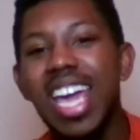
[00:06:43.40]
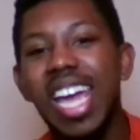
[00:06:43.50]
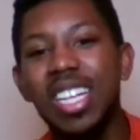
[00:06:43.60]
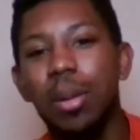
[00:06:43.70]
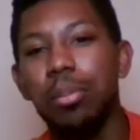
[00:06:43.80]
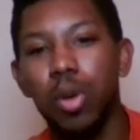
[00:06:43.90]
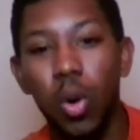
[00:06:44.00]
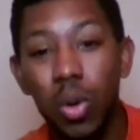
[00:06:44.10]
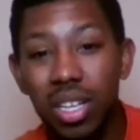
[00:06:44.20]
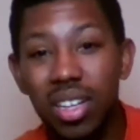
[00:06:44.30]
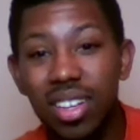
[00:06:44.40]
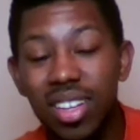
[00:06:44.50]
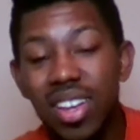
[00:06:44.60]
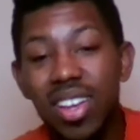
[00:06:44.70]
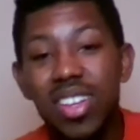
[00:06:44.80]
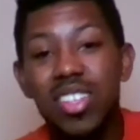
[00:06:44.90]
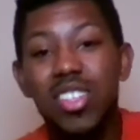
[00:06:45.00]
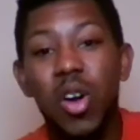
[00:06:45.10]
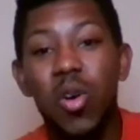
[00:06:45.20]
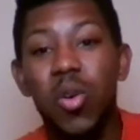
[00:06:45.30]
end up broke.
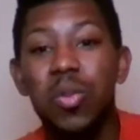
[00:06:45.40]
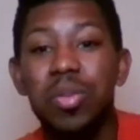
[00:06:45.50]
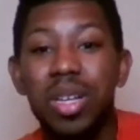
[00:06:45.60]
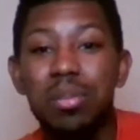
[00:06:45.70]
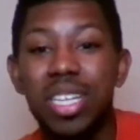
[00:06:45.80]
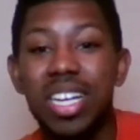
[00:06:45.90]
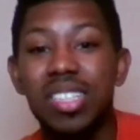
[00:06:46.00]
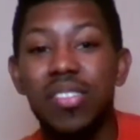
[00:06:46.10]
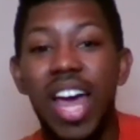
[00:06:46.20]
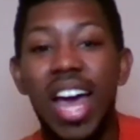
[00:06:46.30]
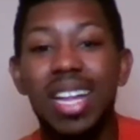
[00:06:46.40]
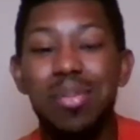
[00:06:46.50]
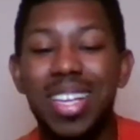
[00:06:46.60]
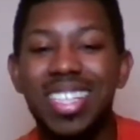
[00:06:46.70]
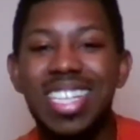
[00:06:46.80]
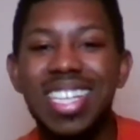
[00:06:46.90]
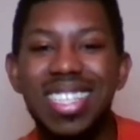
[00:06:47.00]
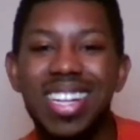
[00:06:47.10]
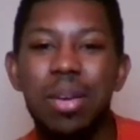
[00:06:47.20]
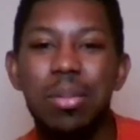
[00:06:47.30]
So because of that, it makes it
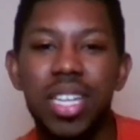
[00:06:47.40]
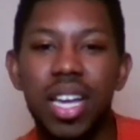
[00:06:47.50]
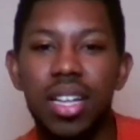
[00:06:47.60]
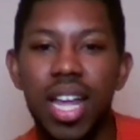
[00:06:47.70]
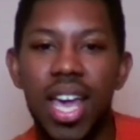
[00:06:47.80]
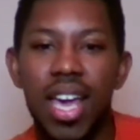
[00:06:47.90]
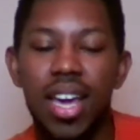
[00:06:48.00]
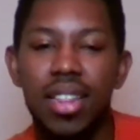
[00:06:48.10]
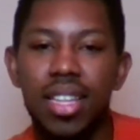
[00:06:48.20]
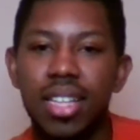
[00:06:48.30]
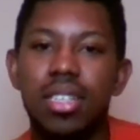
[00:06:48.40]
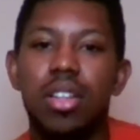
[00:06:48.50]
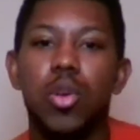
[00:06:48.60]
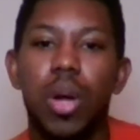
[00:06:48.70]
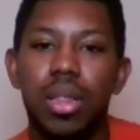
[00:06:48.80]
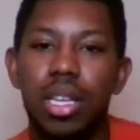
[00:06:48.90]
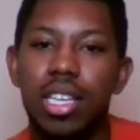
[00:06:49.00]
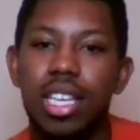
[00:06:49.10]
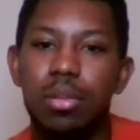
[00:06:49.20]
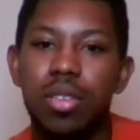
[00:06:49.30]
easy to imitate. And that's another great thing. He
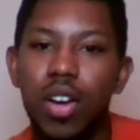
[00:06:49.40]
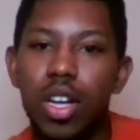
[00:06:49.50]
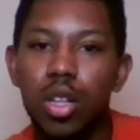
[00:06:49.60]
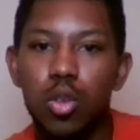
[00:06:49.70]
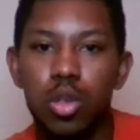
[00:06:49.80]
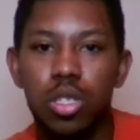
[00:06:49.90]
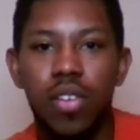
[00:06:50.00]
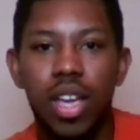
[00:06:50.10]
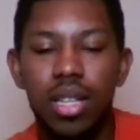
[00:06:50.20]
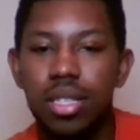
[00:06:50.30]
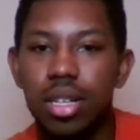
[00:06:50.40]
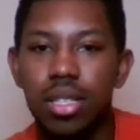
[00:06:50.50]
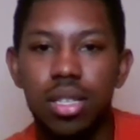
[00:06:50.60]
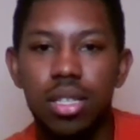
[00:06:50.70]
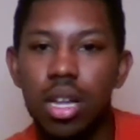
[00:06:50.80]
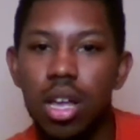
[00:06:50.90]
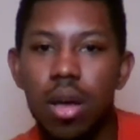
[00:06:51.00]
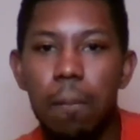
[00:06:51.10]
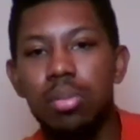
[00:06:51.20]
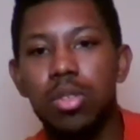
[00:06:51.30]
keeps it very close to his fans. He doesn't
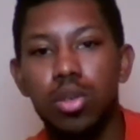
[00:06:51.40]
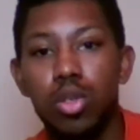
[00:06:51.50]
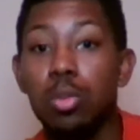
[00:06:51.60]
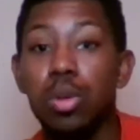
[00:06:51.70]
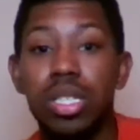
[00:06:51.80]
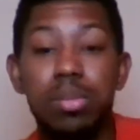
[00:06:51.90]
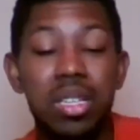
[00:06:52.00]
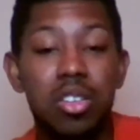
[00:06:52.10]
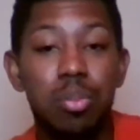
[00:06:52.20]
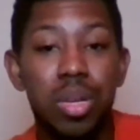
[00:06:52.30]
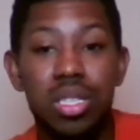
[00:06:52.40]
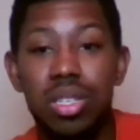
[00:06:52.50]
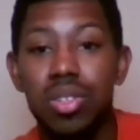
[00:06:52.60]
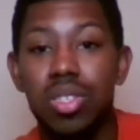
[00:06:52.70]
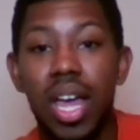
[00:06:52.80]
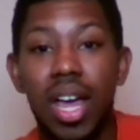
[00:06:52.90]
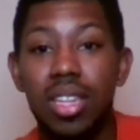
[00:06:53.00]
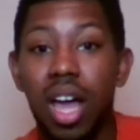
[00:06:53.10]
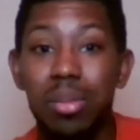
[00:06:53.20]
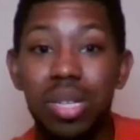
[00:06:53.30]
keep to super expensive pieces that
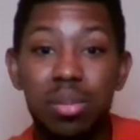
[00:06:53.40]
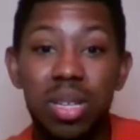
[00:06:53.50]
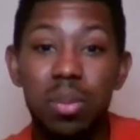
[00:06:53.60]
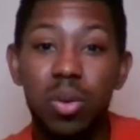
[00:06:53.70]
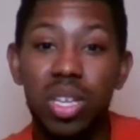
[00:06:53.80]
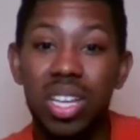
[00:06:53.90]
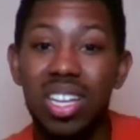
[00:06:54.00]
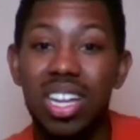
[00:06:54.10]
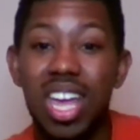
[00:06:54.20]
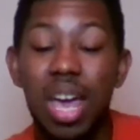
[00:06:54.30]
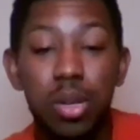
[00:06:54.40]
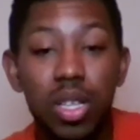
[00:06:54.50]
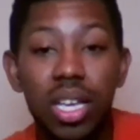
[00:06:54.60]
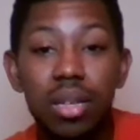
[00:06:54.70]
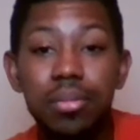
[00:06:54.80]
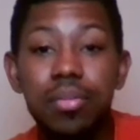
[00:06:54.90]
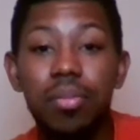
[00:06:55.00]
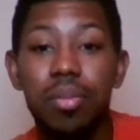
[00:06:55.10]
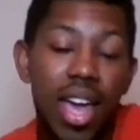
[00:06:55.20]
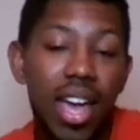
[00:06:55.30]
not many people can emulate.
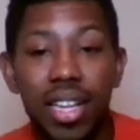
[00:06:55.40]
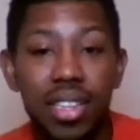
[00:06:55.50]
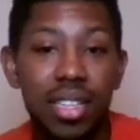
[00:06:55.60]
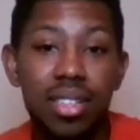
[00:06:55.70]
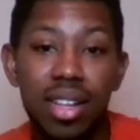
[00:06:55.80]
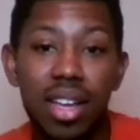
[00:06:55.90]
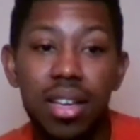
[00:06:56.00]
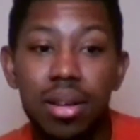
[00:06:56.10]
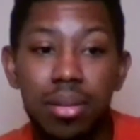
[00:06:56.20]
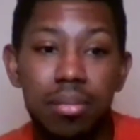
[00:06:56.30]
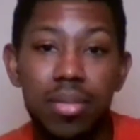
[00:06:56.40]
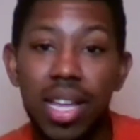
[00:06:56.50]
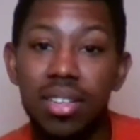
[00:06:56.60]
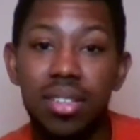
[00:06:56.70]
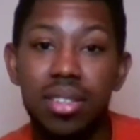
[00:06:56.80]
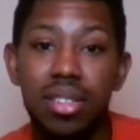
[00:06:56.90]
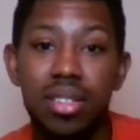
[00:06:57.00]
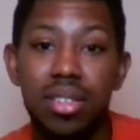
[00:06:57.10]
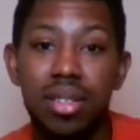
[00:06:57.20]
And at the end of the day, that is,